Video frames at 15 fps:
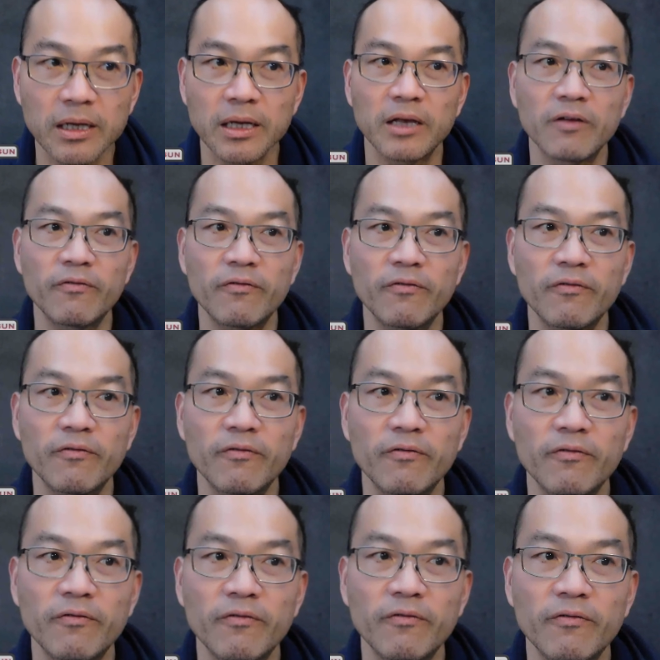if Apple
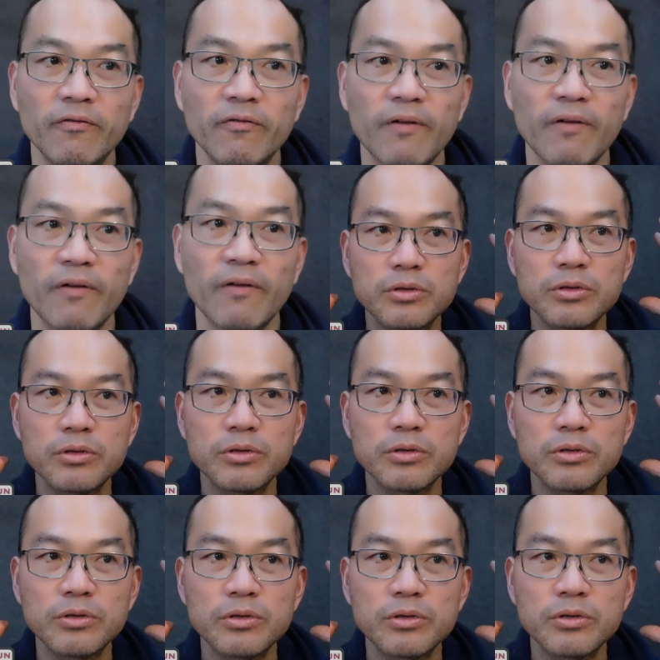can reduce
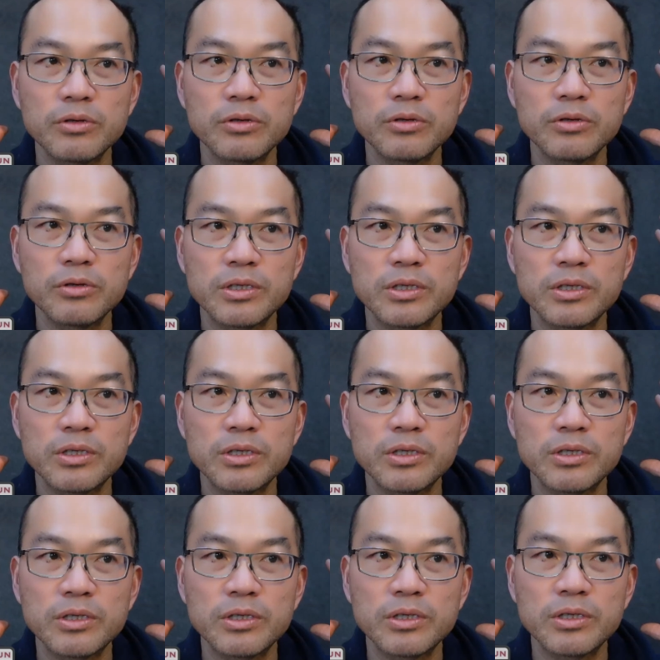the form
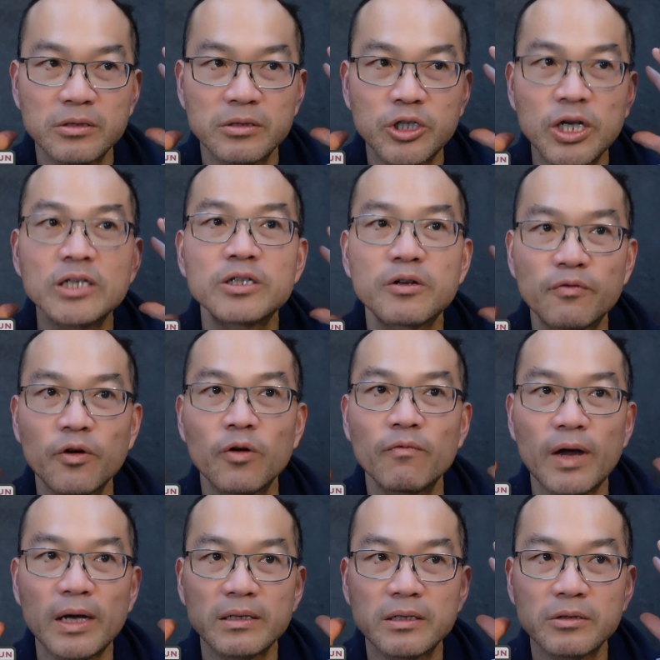factors, change the form
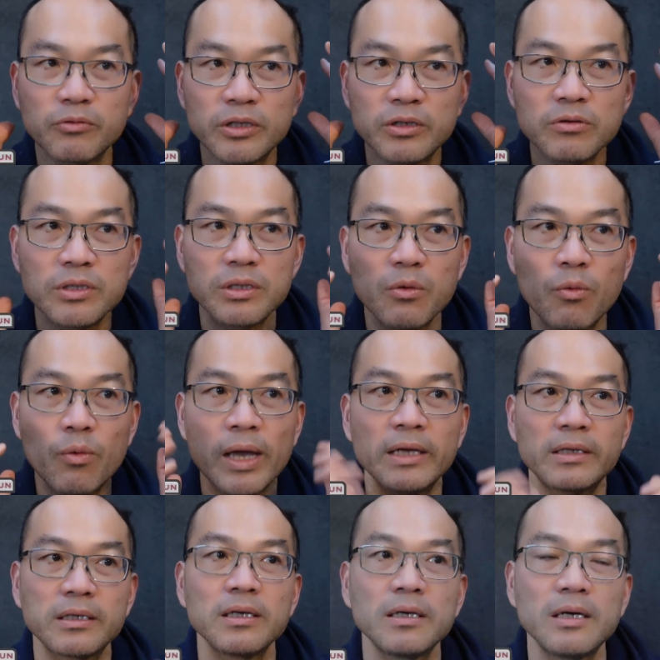factor, reduce the weight,